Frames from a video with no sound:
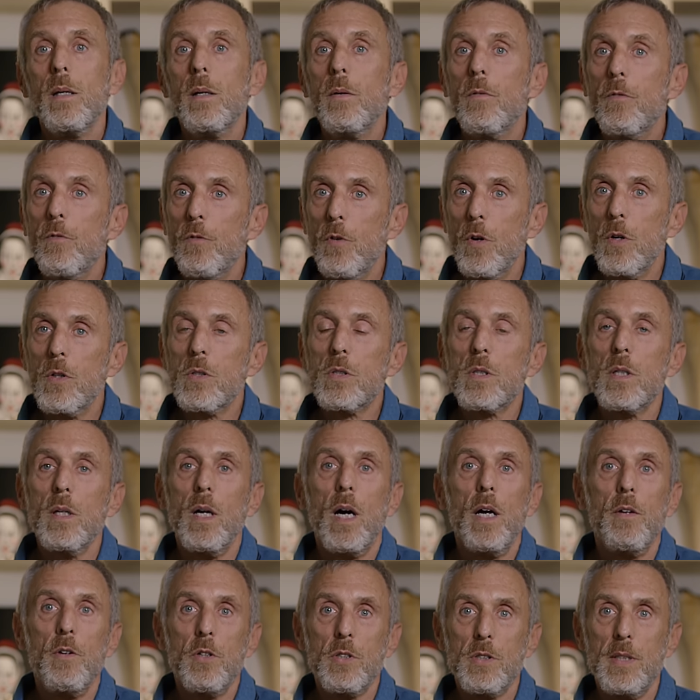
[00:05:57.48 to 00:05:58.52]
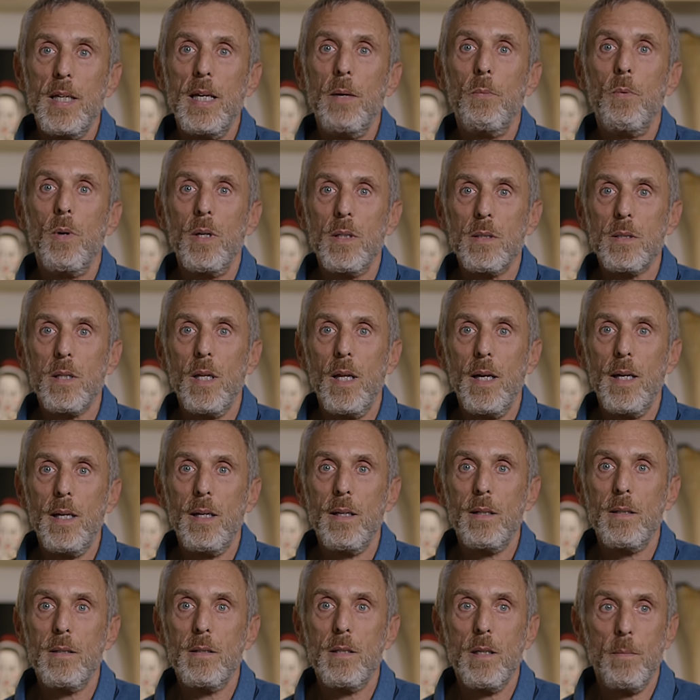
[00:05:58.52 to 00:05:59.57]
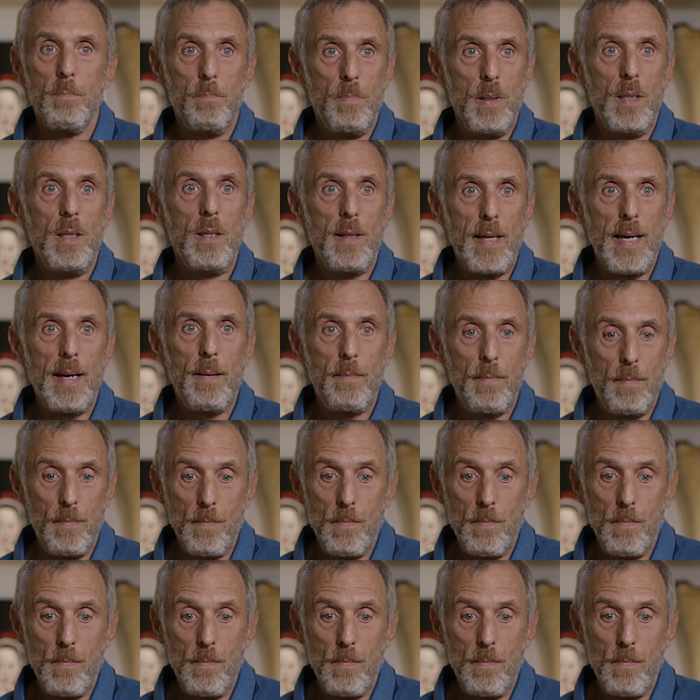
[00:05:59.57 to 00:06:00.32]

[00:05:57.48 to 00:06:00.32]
First, understand what it's like to be that